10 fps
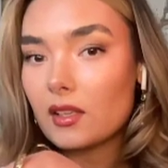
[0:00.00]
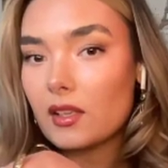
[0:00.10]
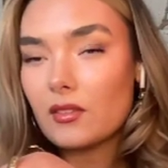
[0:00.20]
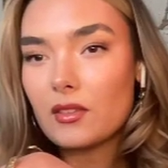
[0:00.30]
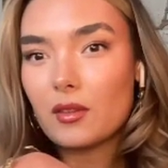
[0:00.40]

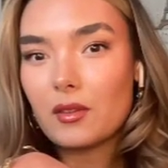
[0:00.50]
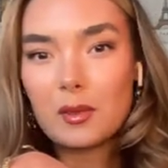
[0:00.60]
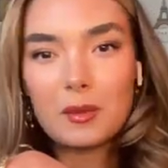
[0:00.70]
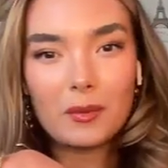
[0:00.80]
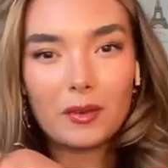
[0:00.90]
even though the
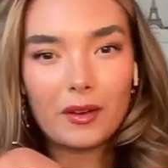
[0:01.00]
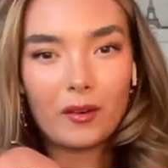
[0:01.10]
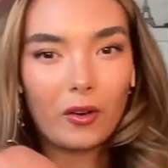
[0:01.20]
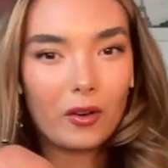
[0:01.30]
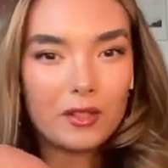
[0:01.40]
people that
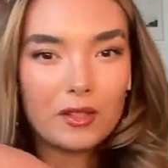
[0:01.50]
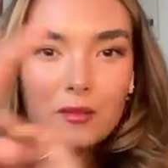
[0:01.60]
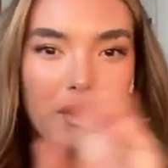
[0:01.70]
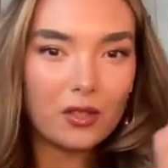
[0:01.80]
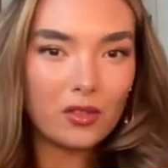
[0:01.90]
are the
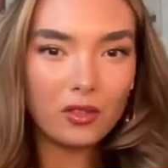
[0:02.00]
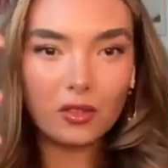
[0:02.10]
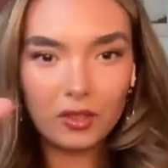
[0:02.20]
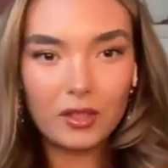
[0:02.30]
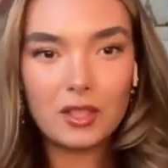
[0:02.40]
special
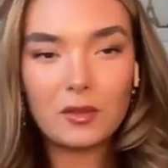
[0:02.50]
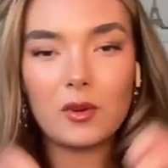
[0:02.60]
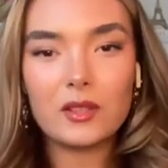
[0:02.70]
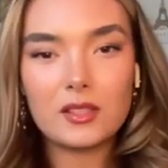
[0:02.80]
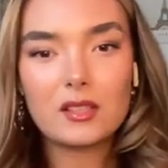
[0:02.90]
or lucky
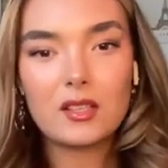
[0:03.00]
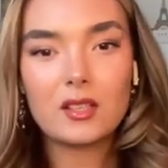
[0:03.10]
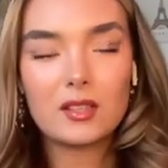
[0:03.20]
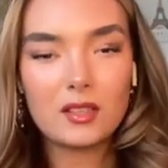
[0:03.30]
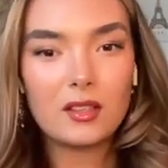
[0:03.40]
ones,
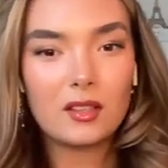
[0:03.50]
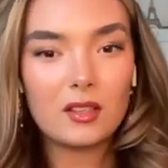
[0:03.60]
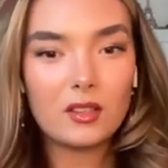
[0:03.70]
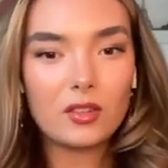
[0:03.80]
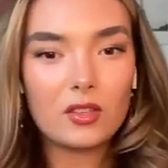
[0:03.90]

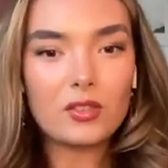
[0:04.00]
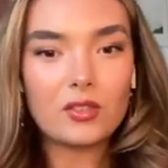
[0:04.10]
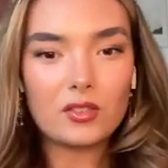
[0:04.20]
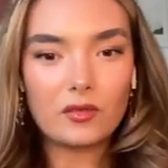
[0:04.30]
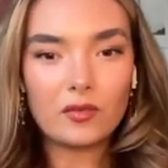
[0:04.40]
they're
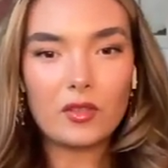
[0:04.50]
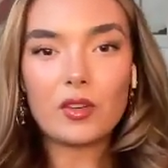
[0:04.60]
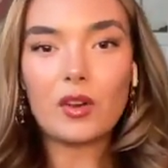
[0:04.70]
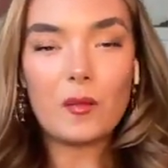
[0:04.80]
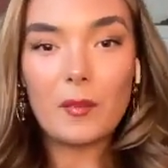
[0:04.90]
they're
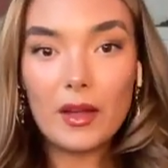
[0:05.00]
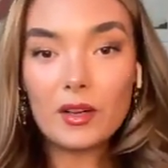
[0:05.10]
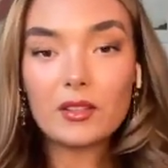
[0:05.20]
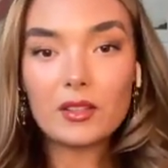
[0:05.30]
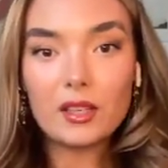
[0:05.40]
not better
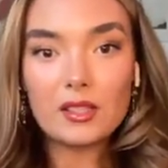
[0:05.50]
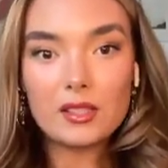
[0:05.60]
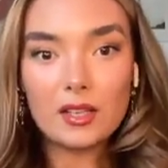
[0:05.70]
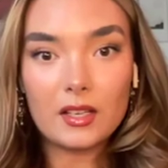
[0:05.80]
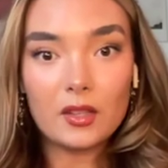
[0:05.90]
than us
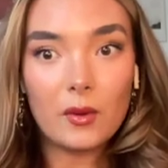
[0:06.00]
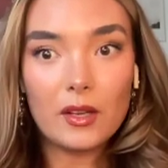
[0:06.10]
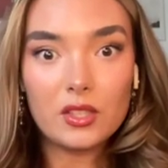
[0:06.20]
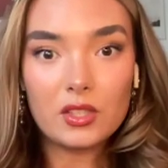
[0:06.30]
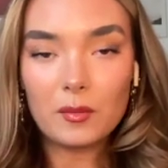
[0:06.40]
in any
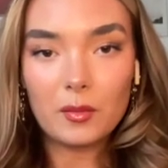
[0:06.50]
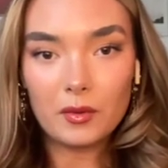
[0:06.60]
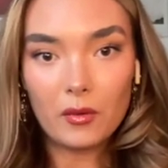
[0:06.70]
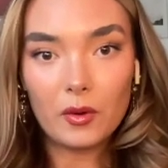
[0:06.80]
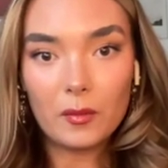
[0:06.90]
way, shape, or
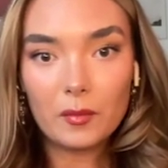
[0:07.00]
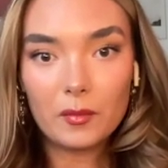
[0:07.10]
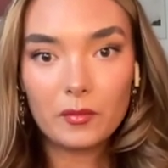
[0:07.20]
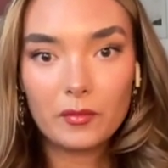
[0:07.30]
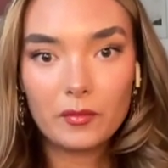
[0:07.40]
form.
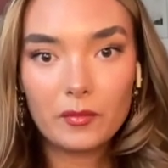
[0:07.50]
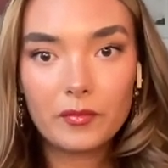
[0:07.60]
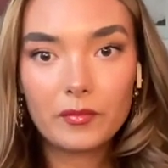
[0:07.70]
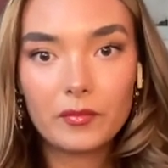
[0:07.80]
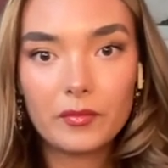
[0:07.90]

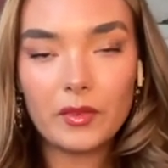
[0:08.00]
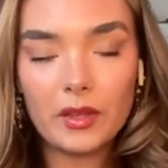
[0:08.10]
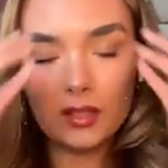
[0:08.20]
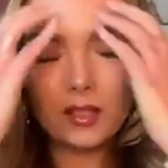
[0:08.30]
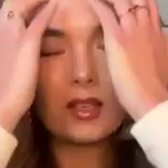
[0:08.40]

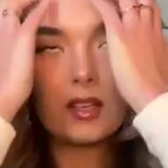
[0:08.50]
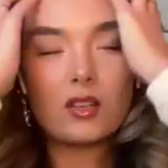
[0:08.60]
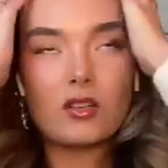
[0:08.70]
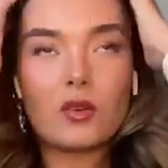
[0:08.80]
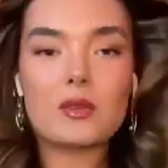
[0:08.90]
Like
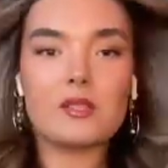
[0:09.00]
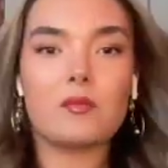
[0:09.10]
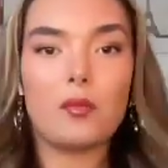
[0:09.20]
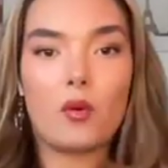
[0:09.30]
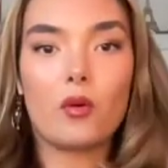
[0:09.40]
nobody's
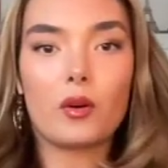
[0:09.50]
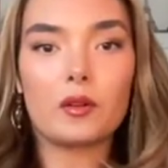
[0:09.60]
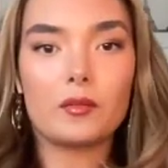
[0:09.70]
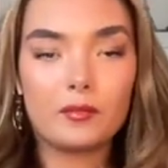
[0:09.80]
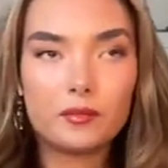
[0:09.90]

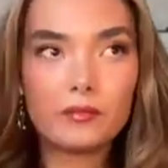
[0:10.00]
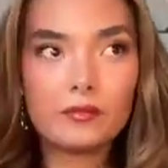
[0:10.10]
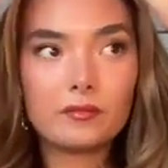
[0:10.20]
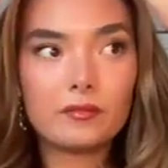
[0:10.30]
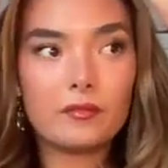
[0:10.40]
born
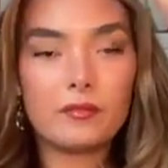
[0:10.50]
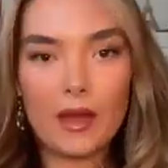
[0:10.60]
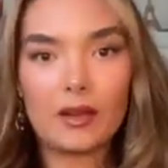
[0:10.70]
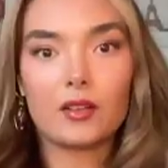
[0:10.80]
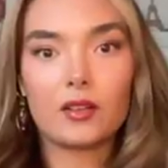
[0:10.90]

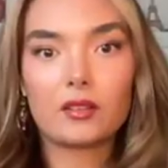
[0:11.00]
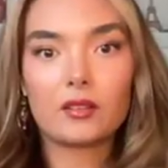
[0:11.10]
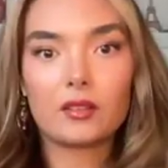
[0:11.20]
better.